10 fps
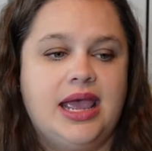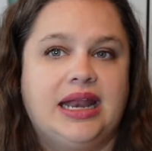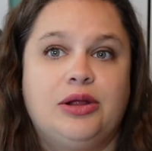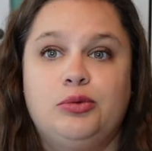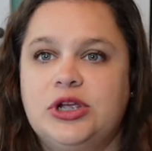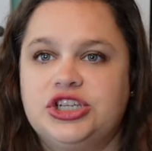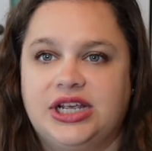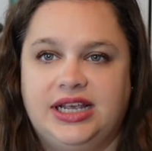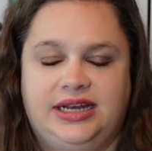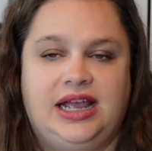and I wish
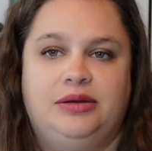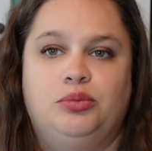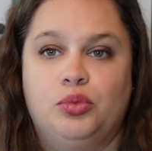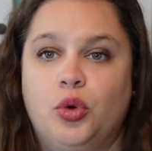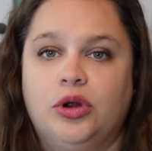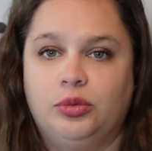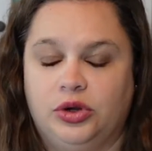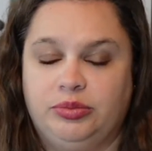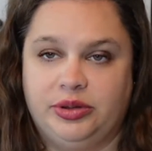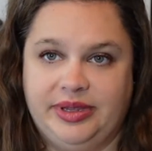I had had more
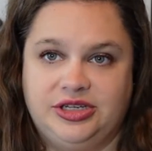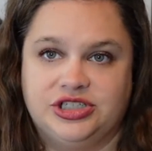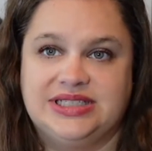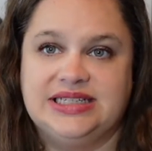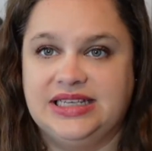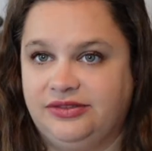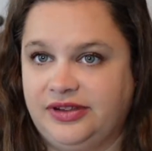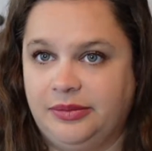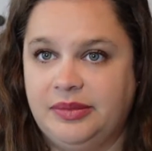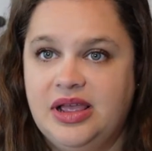workbook pages to give
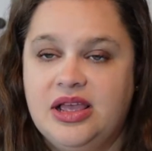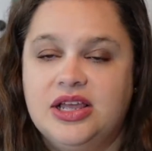him.